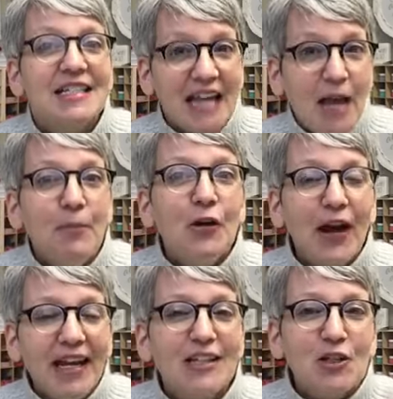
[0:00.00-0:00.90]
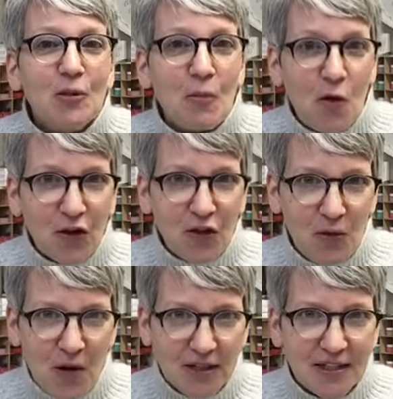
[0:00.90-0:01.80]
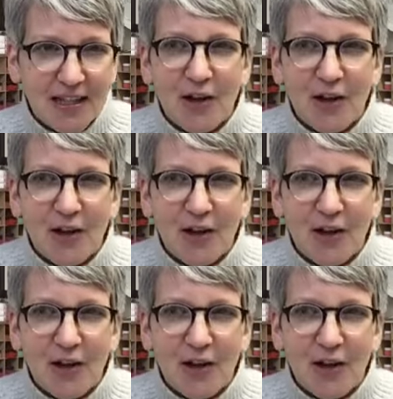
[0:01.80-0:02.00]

type your answer more than once.